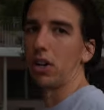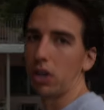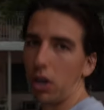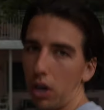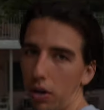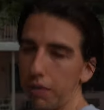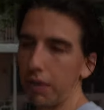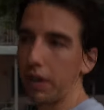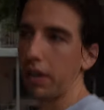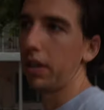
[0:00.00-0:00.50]

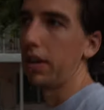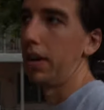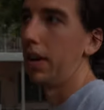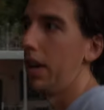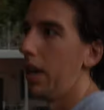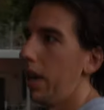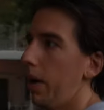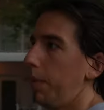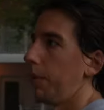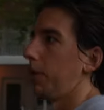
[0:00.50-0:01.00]
coffee,
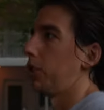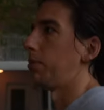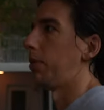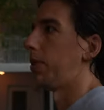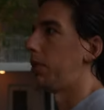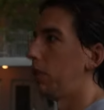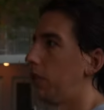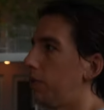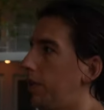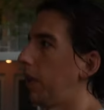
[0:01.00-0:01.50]
which is my
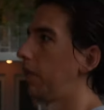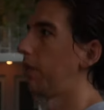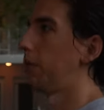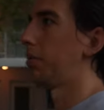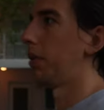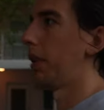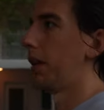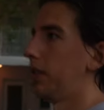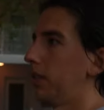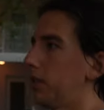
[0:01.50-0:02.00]
new favorite
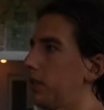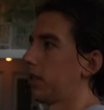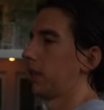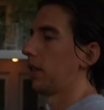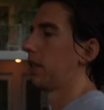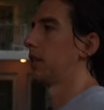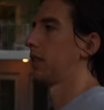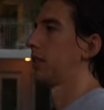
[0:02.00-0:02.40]
place.